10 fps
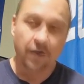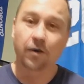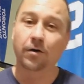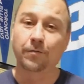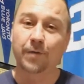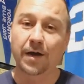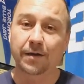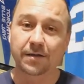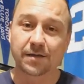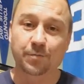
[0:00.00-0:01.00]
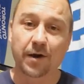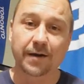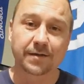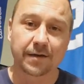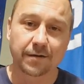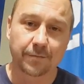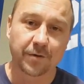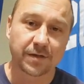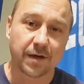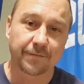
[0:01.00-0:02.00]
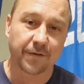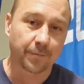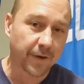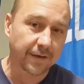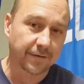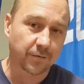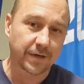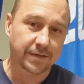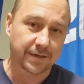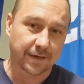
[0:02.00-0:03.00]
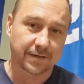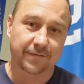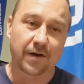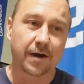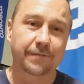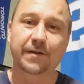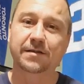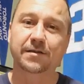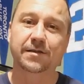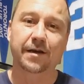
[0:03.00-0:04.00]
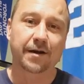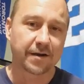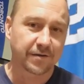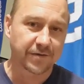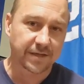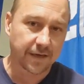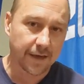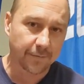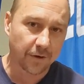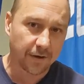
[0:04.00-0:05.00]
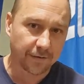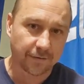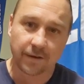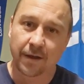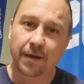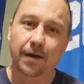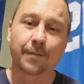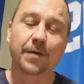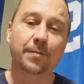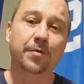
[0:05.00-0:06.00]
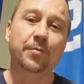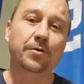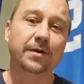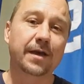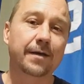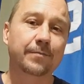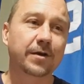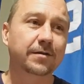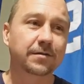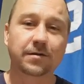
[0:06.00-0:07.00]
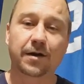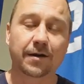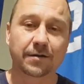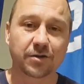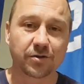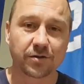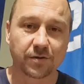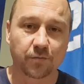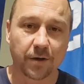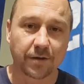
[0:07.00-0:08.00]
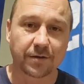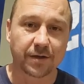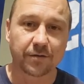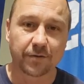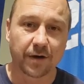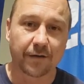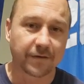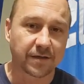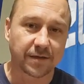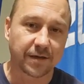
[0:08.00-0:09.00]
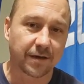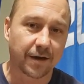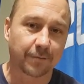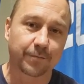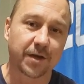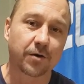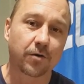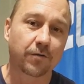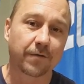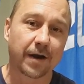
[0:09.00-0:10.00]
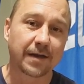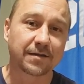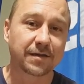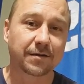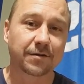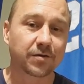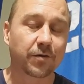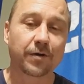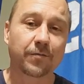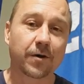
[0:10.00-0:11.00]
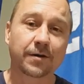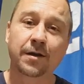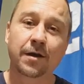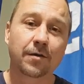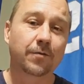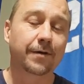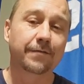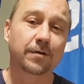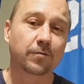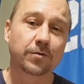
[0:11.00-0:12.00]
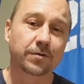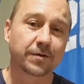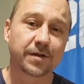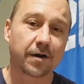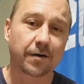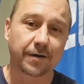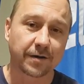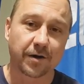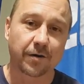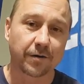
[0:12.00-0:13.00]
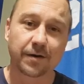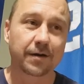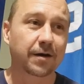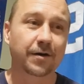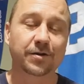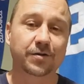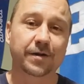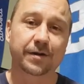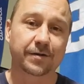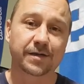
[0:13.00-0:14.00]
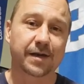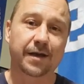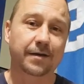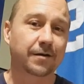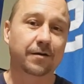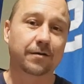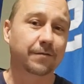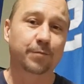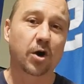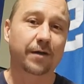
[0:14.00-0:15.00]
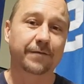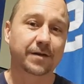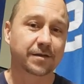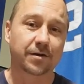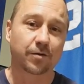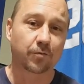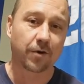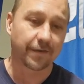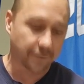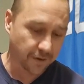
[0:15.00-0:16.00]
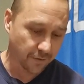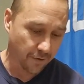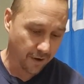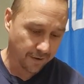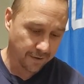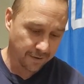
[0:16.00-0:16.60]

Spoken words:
All my spreads and numbers come from Bet365. That's the site I use to gamble on. I'm not promoting gambling. You gotta choose what you do, and obviously you gotta be over 18 or 21, whatever the rules are in your country or state or province or wherever you are.